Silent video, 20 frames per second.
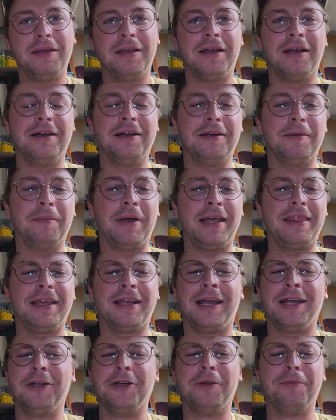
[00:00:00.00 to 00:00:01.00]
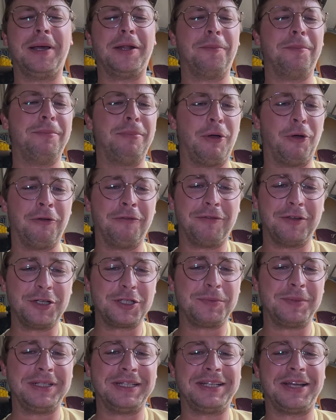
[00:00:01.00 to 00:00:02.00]
I think I heard about a bonefish
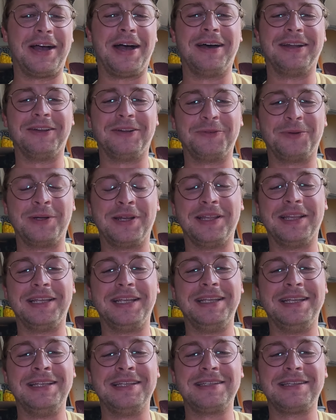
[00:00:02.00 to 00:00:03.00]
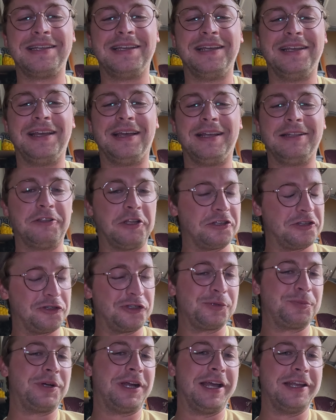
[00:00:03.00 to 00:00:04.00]
being caught on one of these. Doesn't
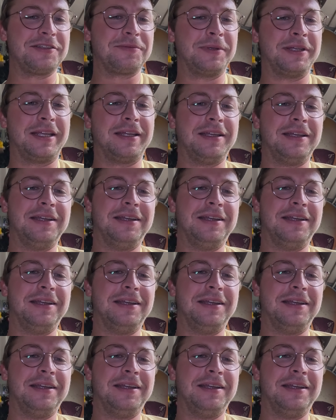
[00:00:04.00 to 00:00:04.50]
surprise me.